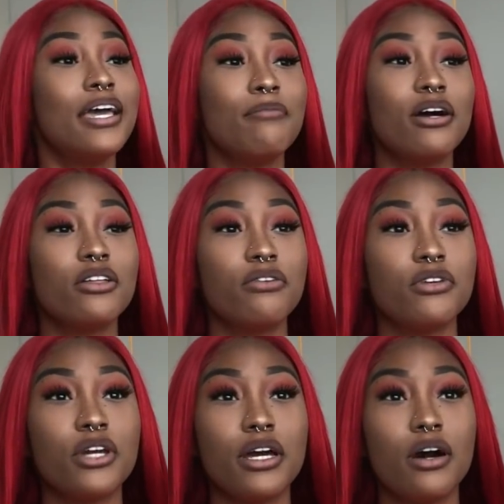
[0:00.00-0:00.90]
in my other
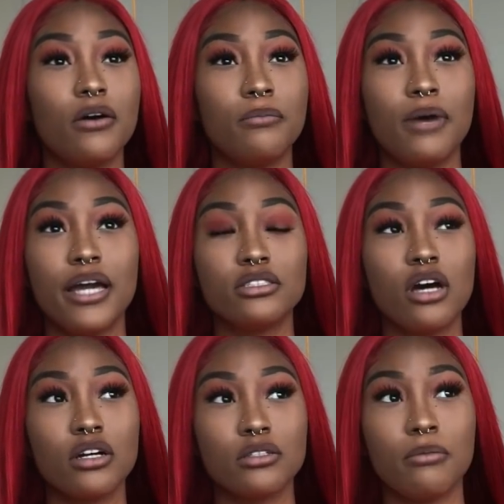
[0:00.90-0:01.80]
video I
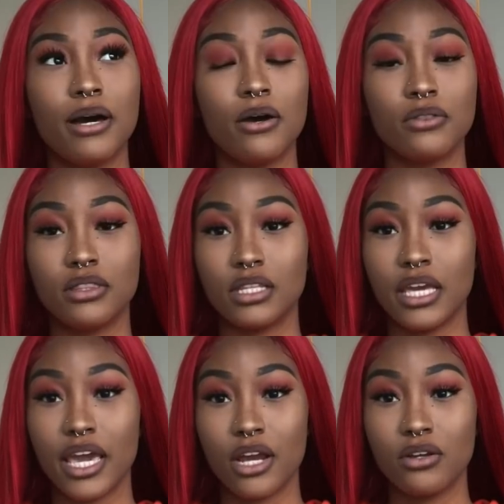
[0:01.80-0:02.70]
talked about the
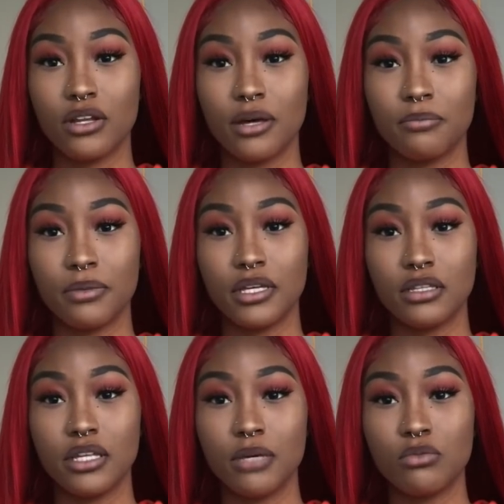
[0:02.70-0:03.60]
hair not
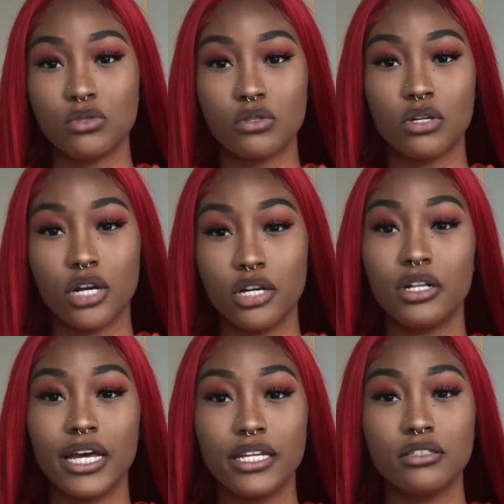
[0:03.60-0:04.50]
being able to
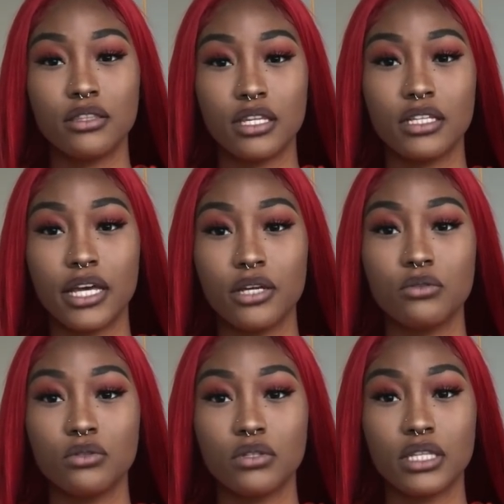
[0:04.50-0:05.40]
curl. I didn't think that it
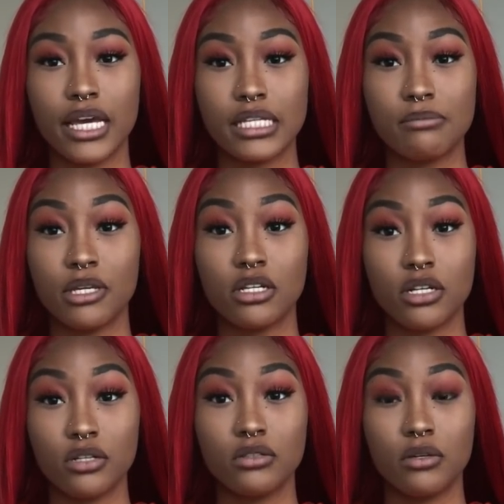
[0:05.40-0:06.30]
would look nice being
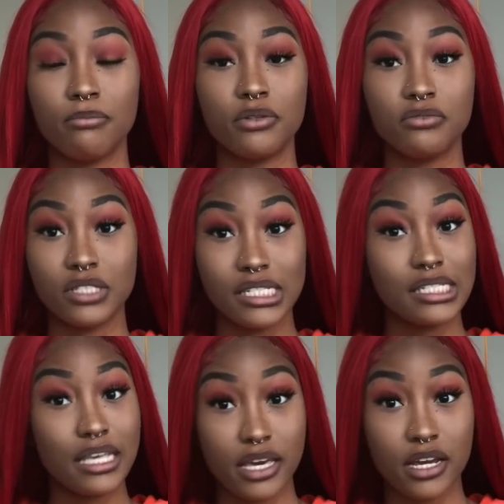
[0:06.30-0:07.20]
curled up, but for
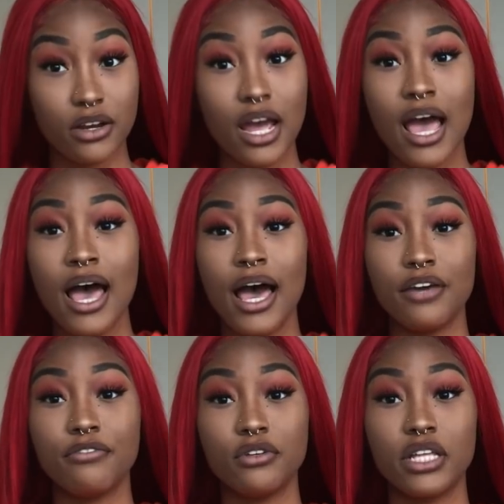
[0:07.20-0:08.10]
this hair
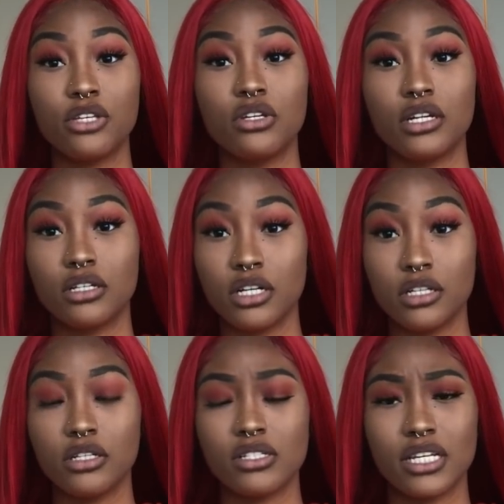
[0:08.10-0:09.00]
I feel like you can
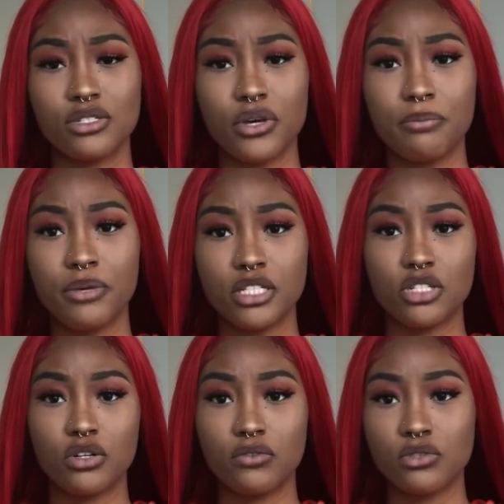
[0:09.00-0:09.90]
curl it, because I saw a
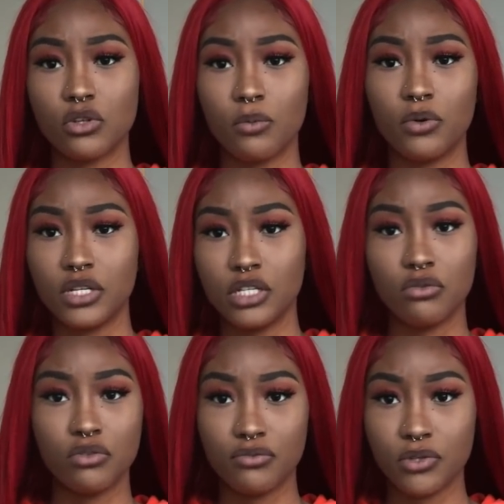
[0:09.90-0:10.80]
picture of someone in the
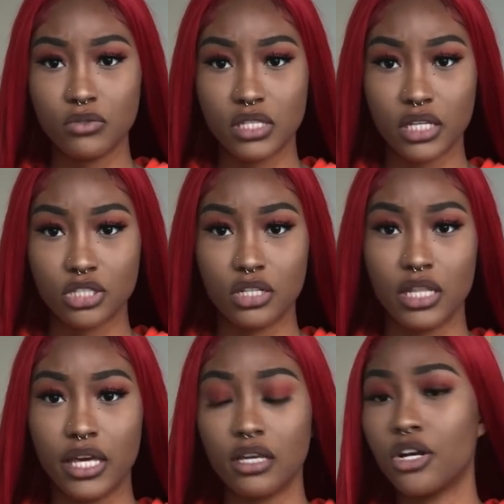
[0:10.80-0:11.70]
review section
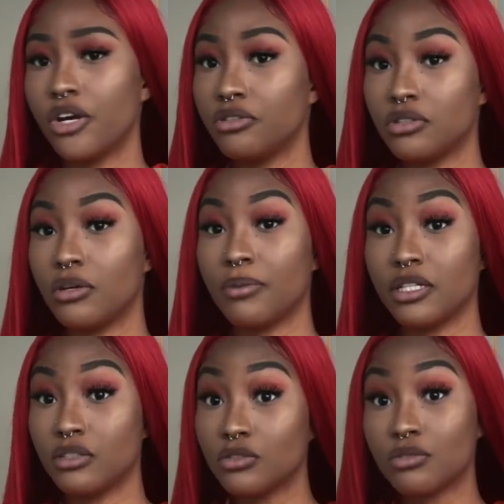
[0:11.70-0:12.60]
like curled it up
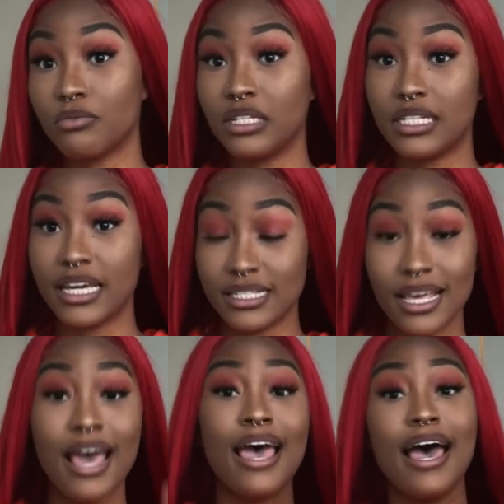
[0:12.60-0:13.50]
and it looked really nice.
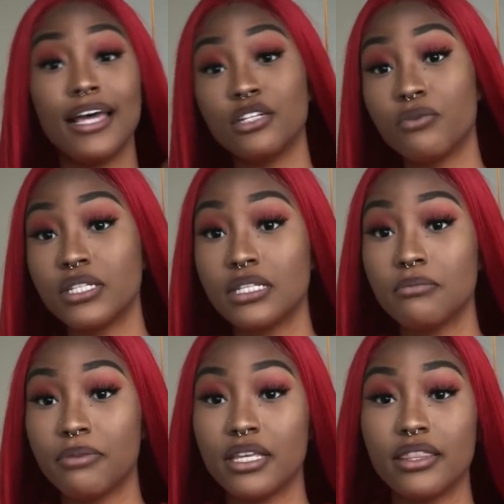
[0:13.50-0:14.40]
And the
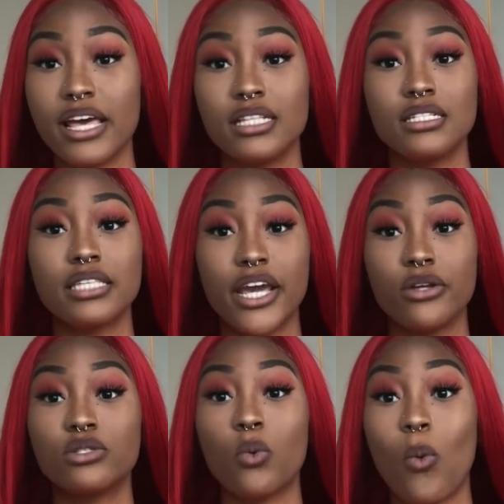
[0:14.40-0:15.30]
reason being that this hair
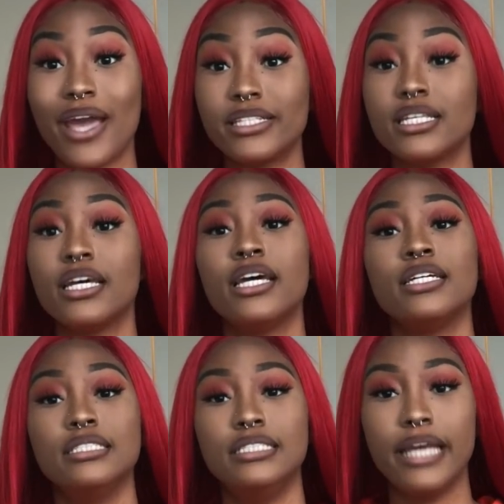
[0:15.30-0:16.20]
is quite
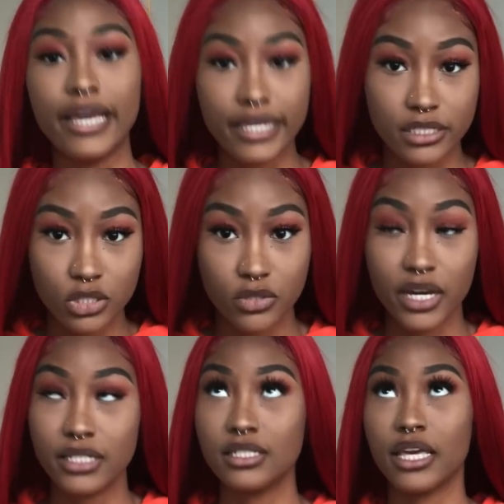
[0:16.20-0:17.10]
dense, you
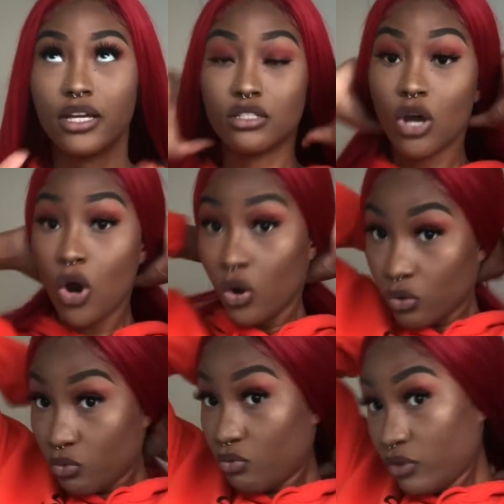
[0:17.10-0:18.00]
guys. This hair is
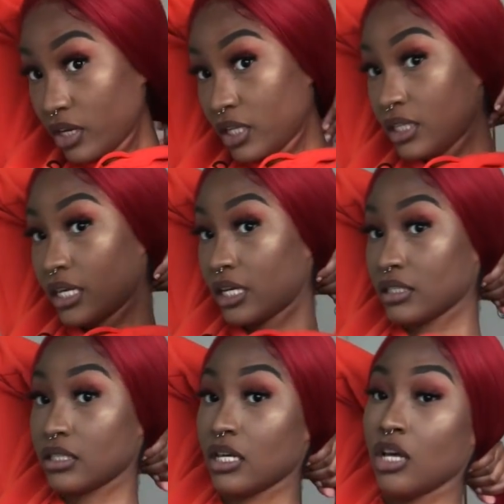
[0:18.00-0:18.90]
really
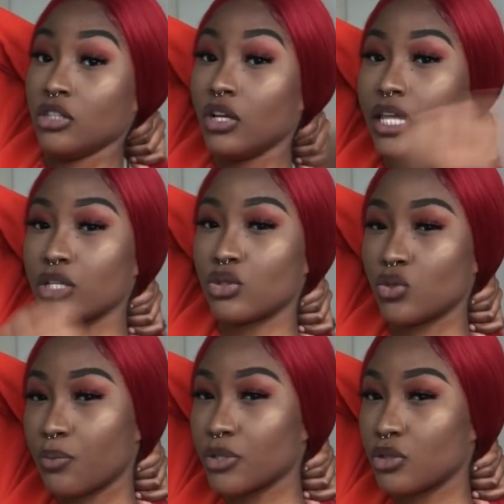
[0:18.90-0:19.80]
dense, not like
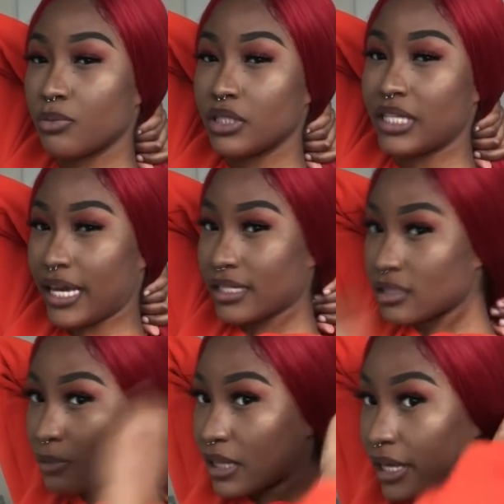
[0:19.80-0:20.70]
super
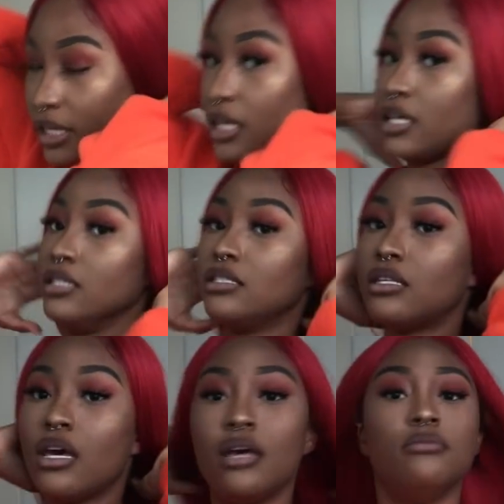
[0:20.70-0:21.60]
dense, but like it's
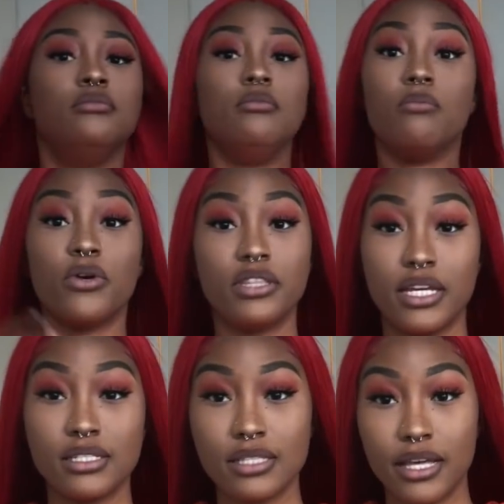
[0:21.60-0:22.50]
more
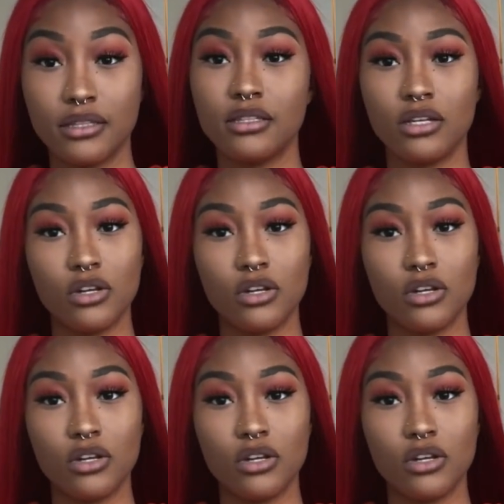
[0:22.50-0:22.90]
dense than the